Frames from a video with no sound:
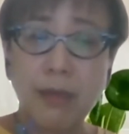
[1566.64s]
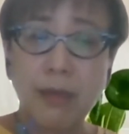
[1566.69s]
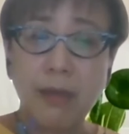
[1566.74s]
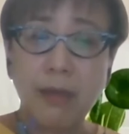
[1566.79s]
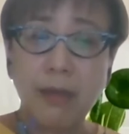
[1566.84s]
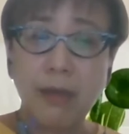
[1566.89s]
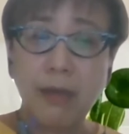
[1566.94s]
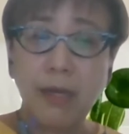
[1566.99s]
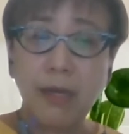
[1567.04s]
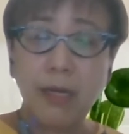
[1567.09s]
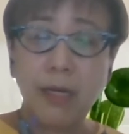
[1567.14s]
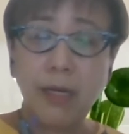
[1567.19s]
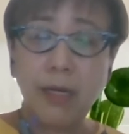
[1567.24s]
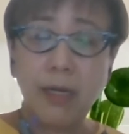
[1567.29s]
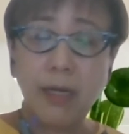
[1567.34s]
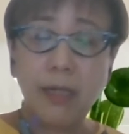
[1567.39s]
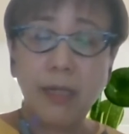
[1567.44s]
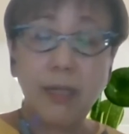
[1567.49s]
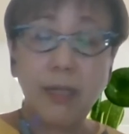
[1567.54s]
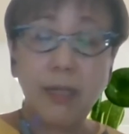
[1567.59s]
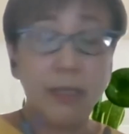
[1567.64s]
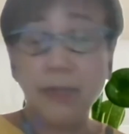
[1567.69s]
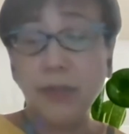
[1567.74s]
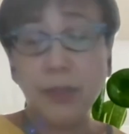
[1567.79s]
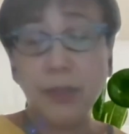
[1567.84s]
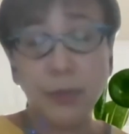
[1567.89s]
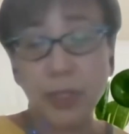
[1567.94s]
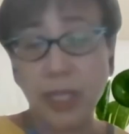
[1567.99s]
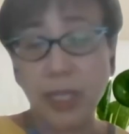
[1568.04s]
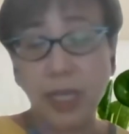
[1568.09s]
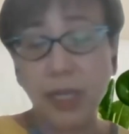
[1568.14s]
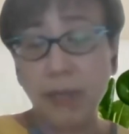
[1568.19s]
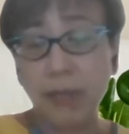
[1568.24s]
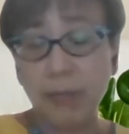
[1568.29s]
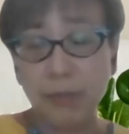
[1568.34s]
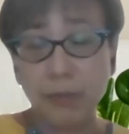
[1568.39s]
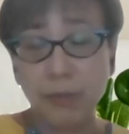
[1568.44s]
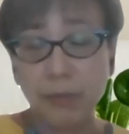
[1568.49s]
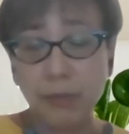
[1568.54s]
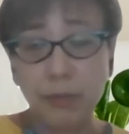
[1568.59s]
There's never a good time
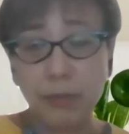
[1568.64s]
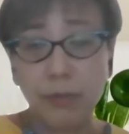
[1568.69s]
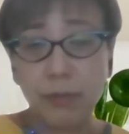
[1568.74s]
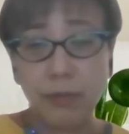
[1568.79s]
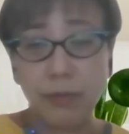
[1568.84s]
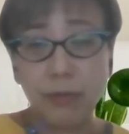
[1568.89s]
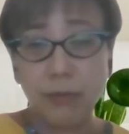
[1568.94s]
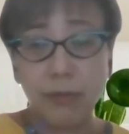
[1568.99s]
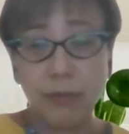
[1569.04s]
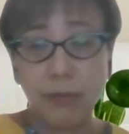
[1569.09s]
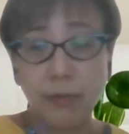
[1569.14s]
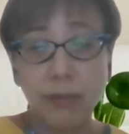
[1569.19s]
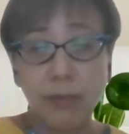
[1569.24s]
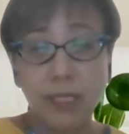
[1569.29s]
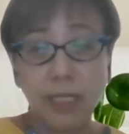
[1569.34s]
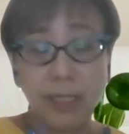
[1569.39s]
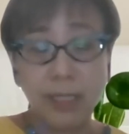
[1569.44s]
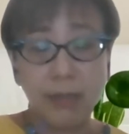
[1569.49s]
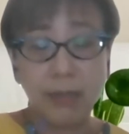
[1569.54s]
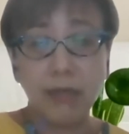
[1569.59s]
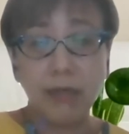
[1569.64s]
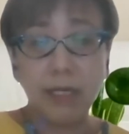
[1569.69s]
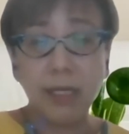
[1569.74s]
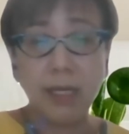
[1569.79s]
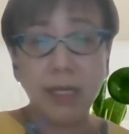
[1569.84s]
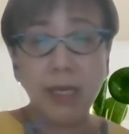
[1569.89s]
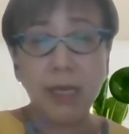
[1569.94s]
to do things, right?